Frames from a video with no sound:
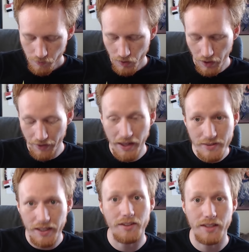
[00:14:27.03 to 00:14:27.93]
And they
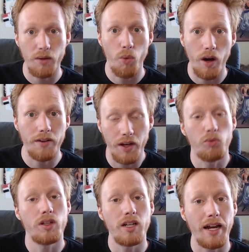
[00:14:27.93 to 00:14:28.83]
said that they
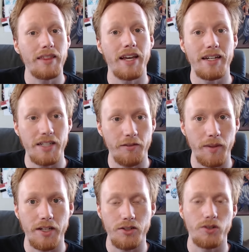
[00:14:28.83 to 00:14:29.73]
really liked the idea of
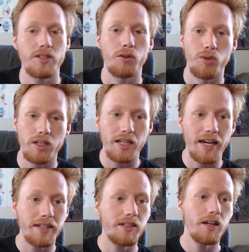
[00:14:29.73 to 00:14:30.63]
miniatures. They really
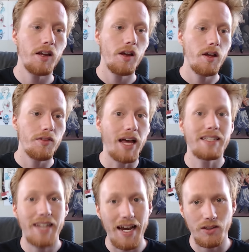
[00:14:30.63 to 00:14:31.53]
liked
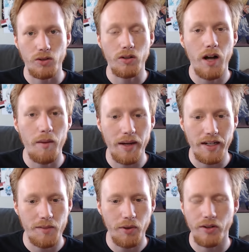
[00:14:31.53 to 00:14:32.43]
that tactical combat
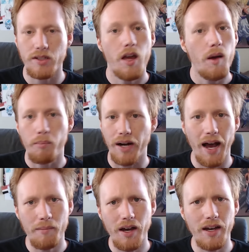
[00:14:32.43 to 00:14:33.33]
experience, but
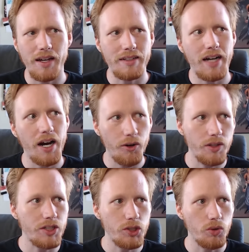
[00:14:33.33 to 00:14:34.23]
I'm not
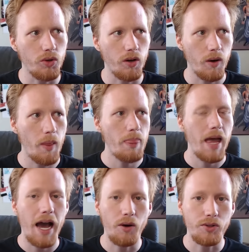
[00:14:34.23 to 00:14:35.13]
entirely sure
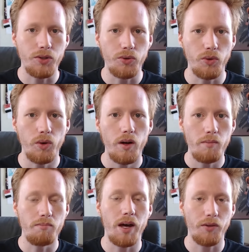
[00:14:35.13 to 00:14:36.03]
how to
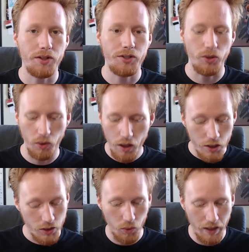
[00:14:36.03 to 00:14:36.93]
meld the two.
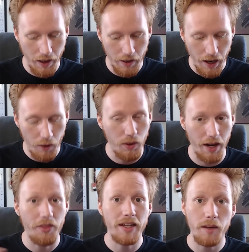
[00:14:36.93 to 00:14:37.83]
So what
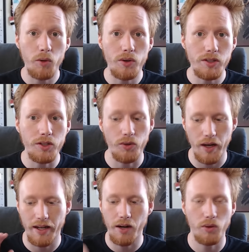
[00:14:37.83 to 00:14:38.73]
I think I'm going to do,
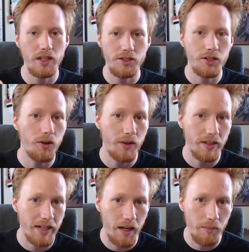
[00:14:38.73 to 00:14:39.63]
and I will let you know in
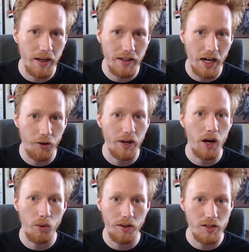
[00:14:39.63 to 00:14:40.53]
the campaign diary
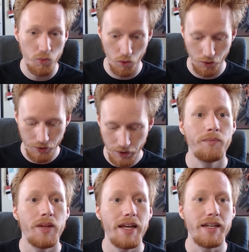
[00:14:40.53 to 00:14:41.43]
how well this worked,
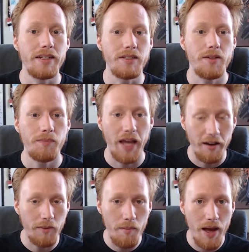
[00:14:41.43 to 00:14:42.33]
is
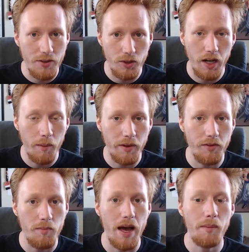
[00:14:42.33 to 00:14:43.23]
have my master copy of
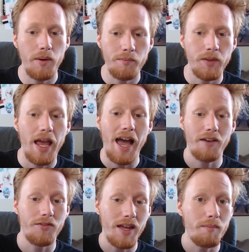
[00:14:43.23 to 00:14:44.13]
the map,
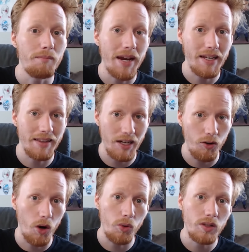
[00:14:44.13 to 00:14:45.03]
have them make
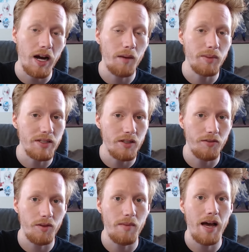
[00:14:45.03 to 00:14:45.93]
their own copies
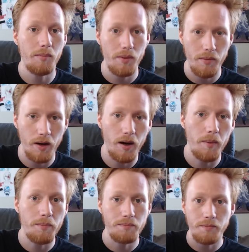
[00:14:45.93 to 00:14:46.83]
of the map
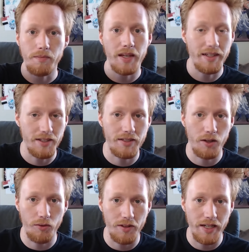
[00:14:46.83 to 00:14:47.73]
in the
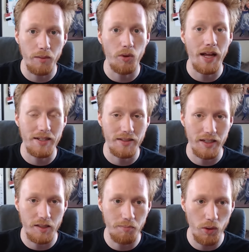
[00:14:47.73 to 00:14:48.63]
center of the table as they
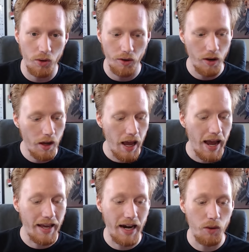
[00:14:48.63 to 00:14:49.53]
explore,
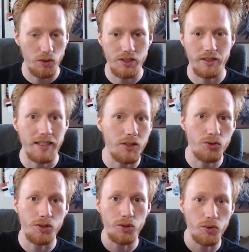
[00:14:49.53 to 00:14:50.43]
and I will just
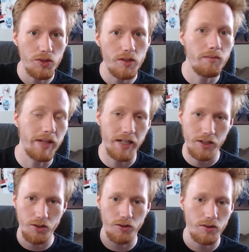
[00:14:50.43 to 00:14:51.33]
introduce
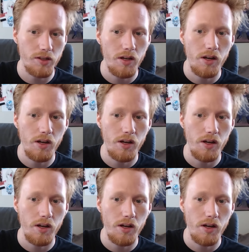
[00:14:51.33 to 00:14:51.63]
miniatures